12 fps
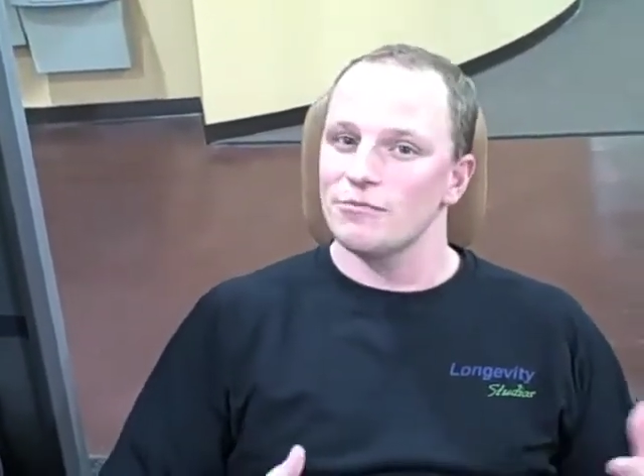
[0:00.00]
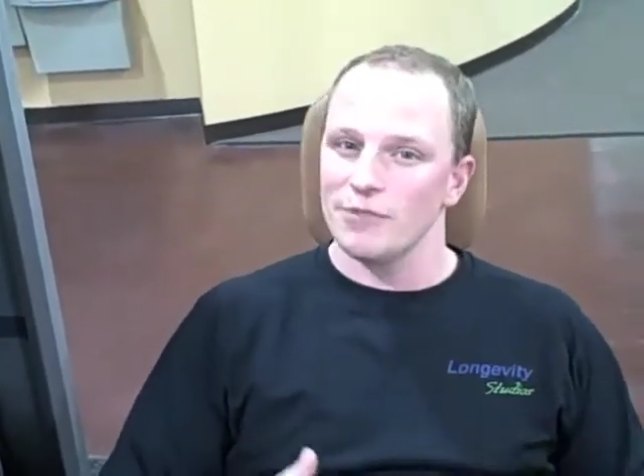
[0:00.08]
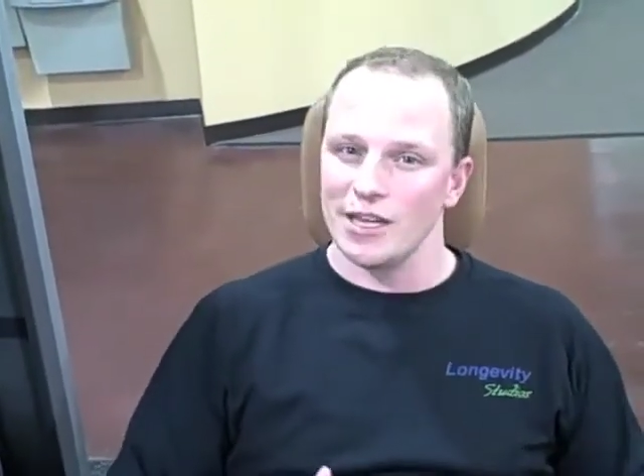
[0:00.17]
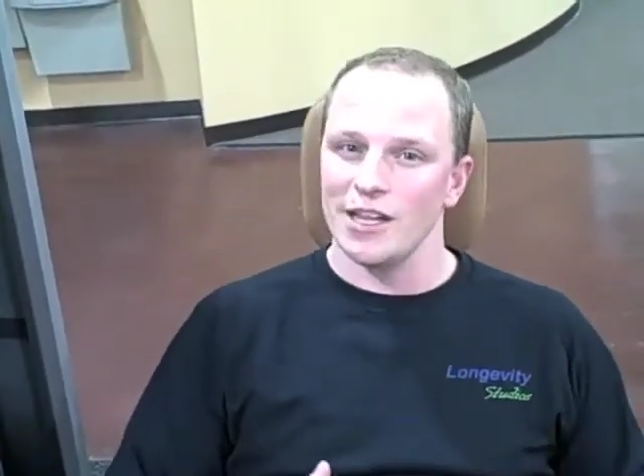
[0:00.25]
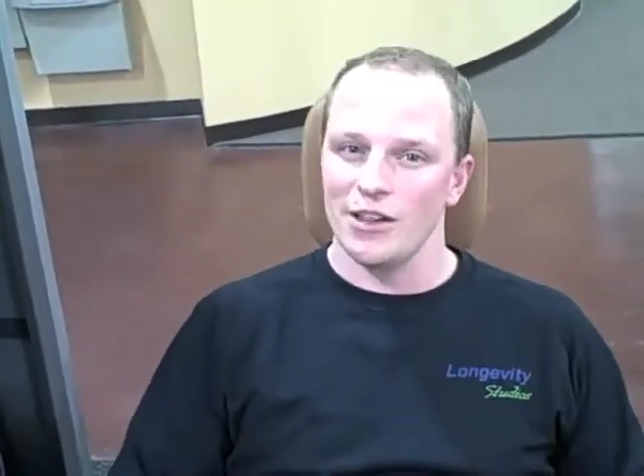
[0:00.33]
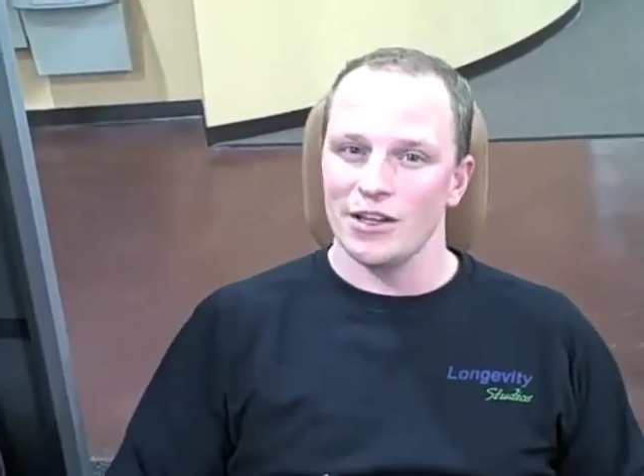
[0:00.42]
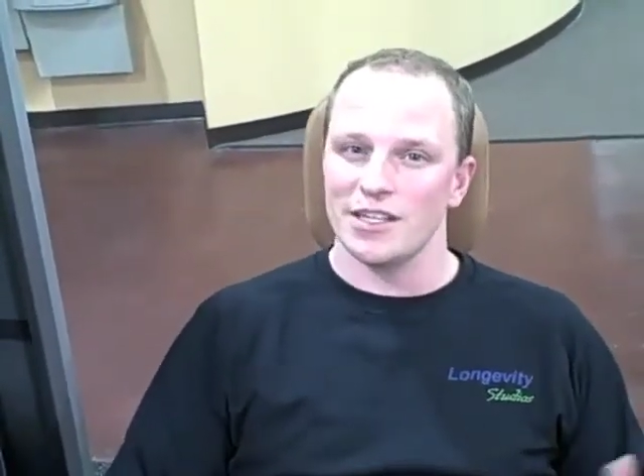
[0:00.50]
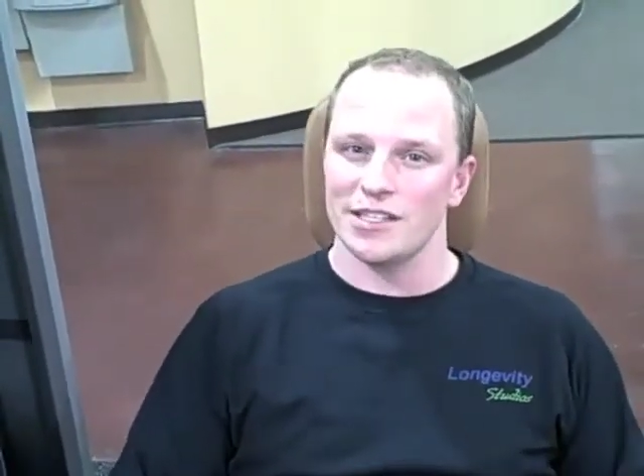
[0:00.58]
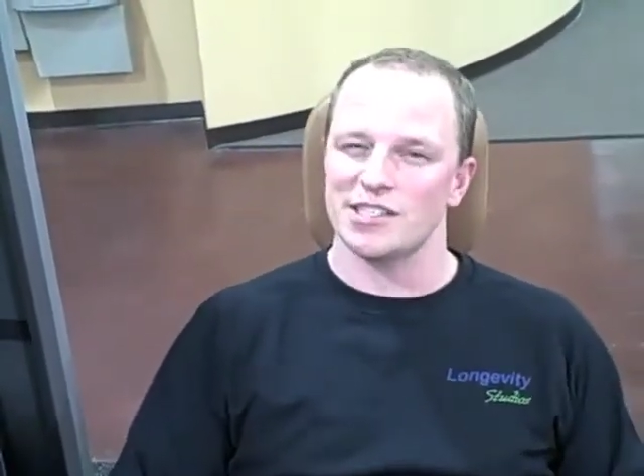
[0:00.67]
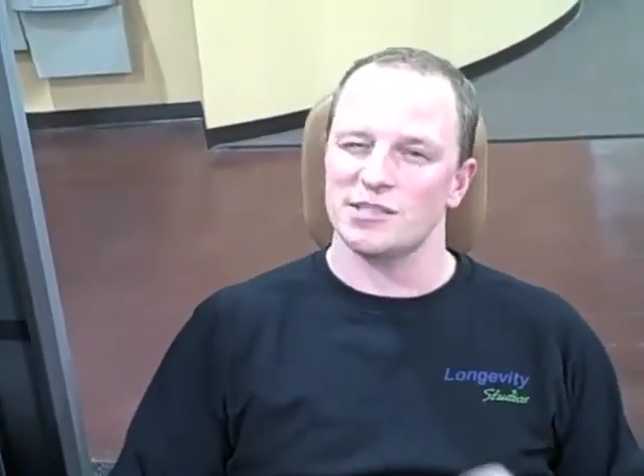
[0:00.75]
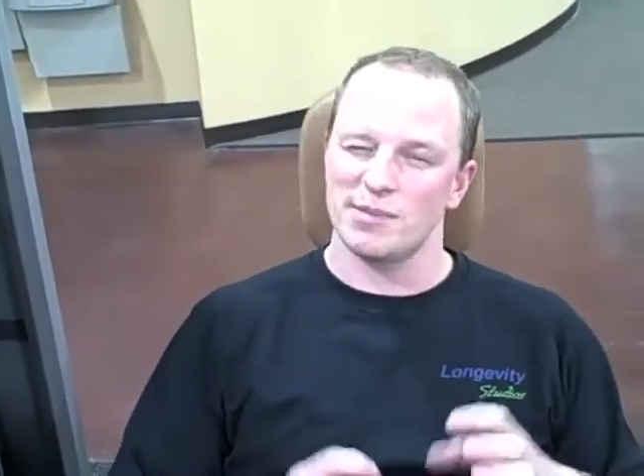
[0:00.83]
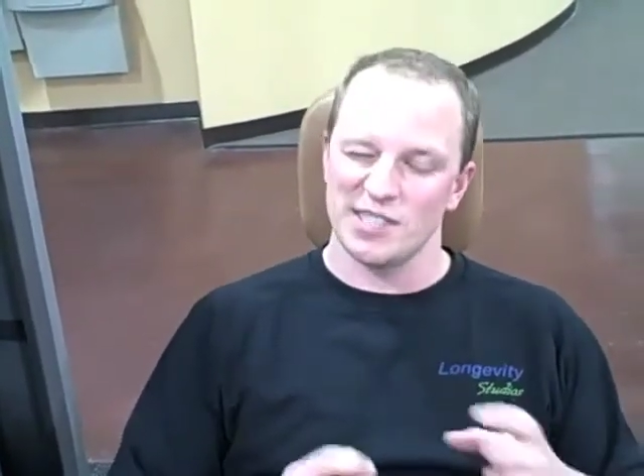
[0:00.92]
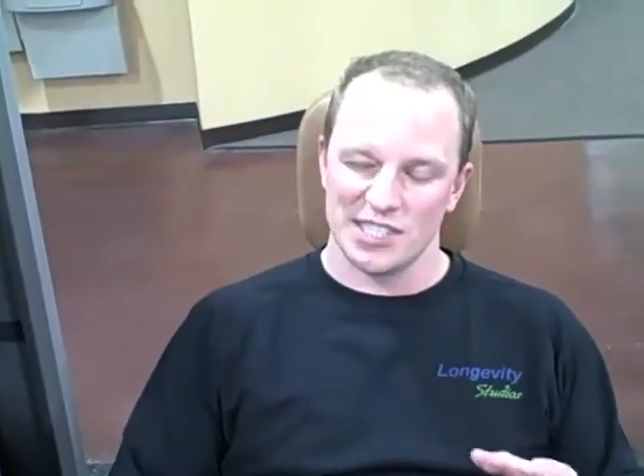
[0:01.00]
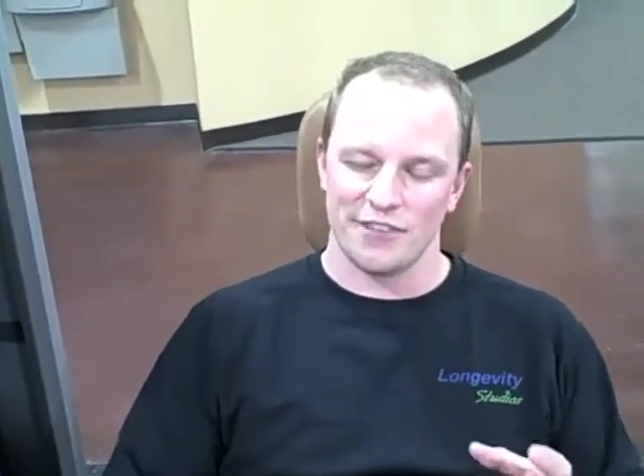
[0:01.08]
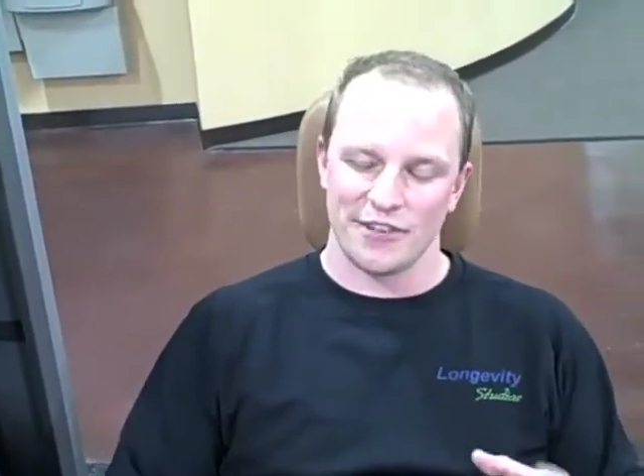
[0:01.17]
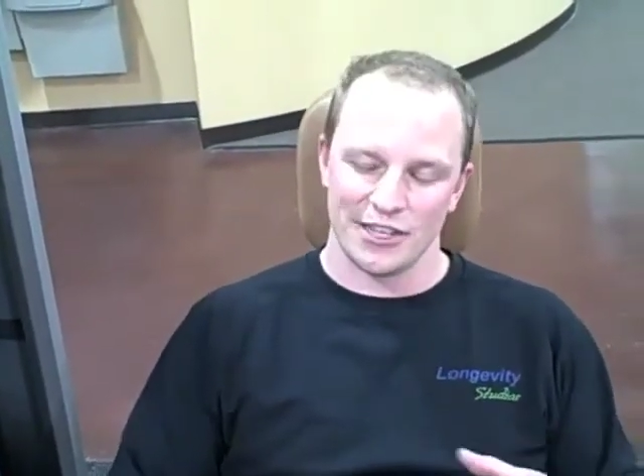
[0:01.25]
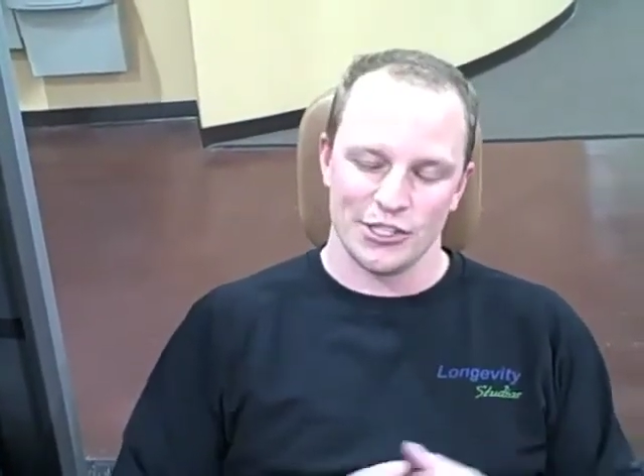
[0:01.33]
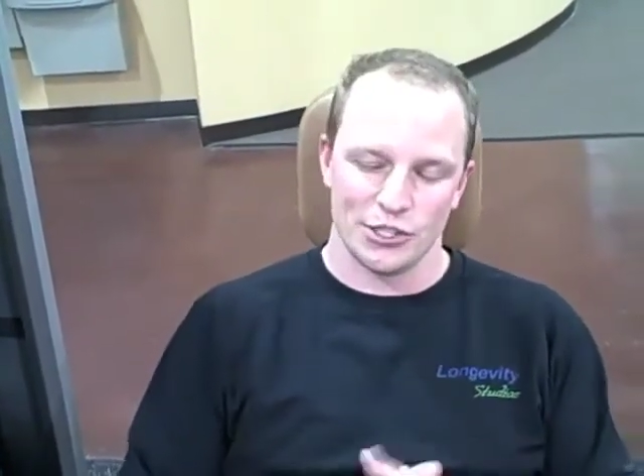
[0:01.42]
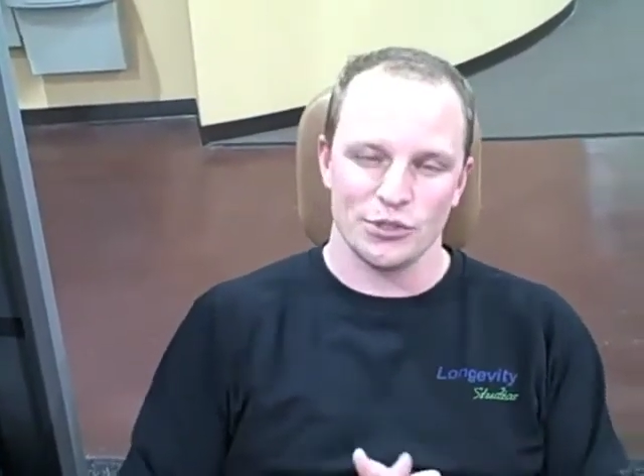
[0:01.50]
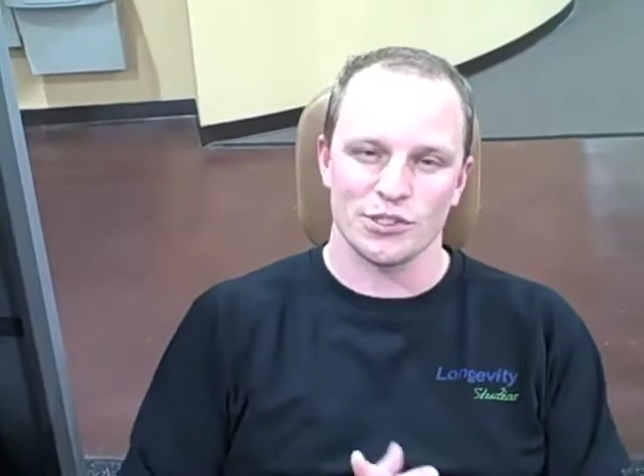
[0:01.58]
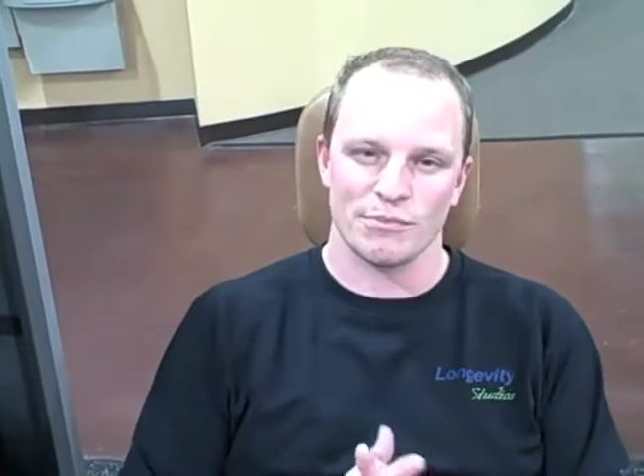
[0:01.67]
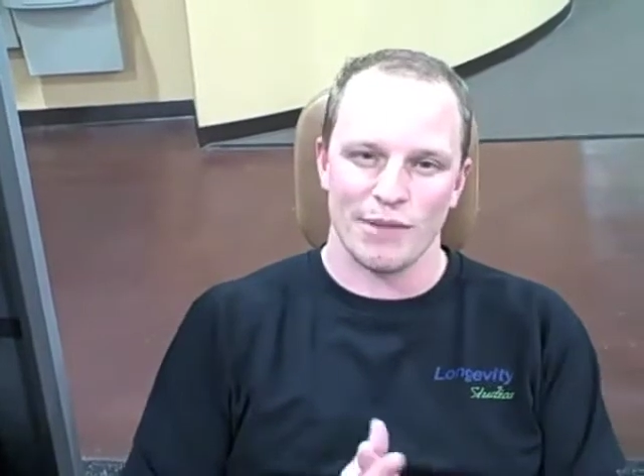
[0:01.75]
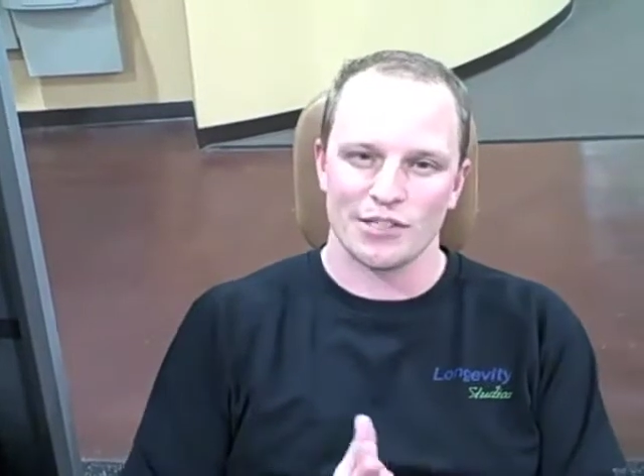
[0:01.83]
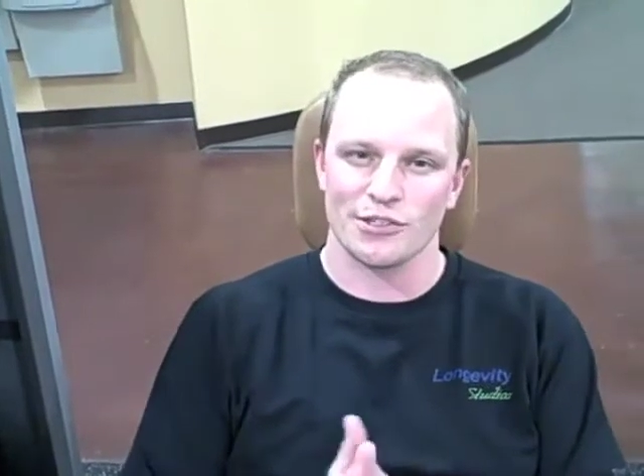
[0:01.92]
really looking to specifically
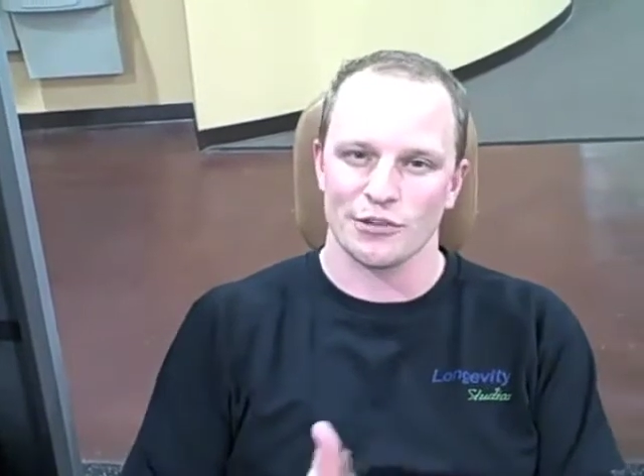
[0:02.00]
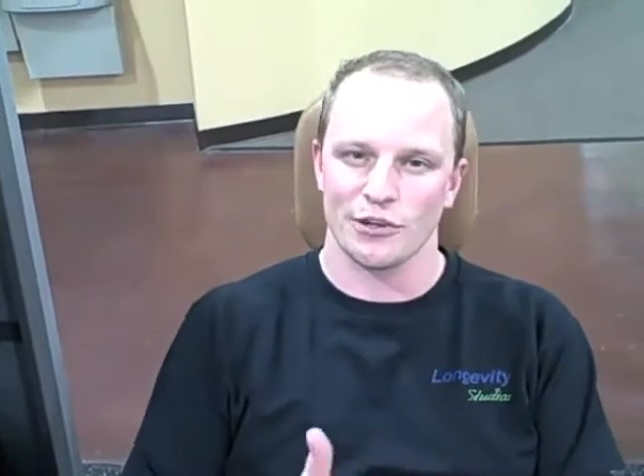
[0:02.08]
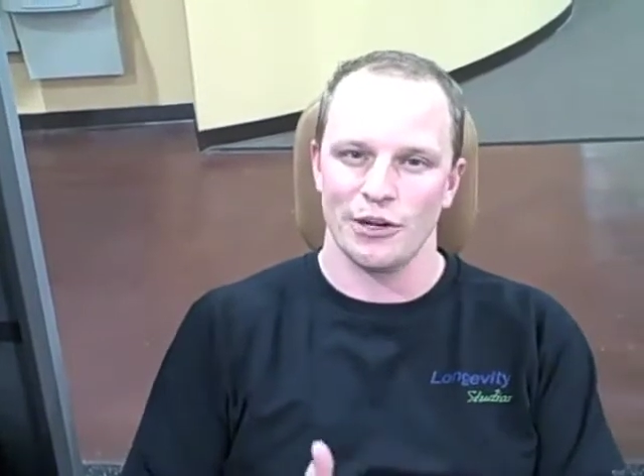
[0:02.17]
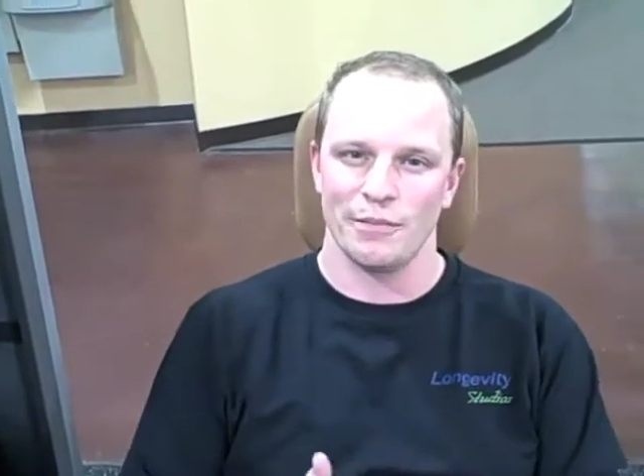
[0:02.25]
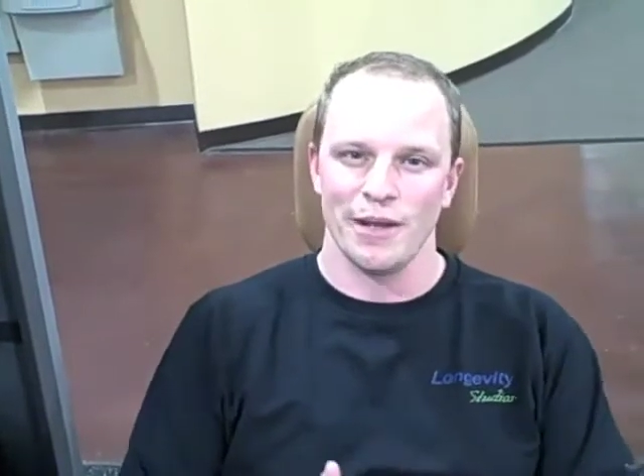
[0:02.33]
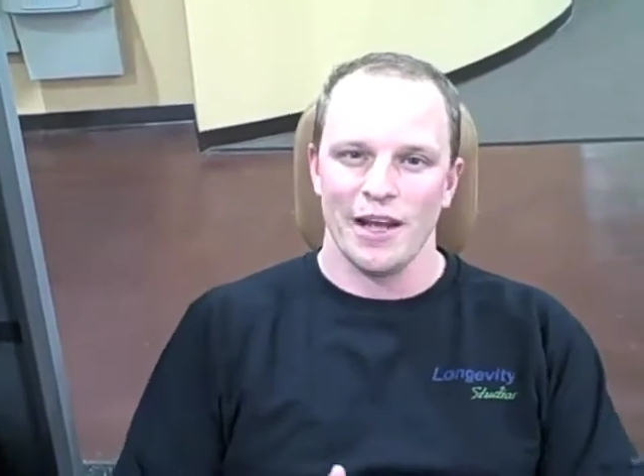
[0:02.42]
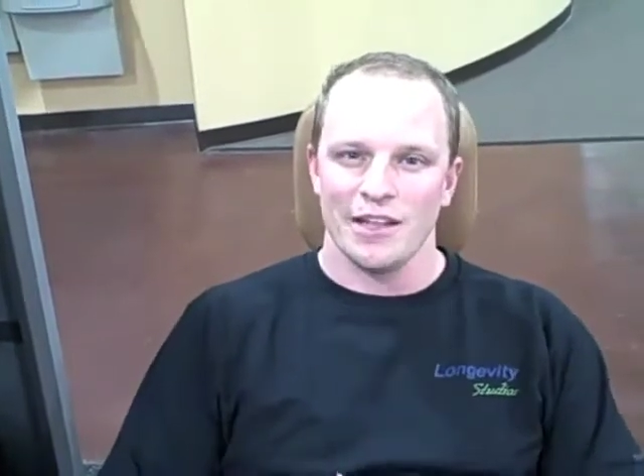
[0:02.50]
choose a muscle group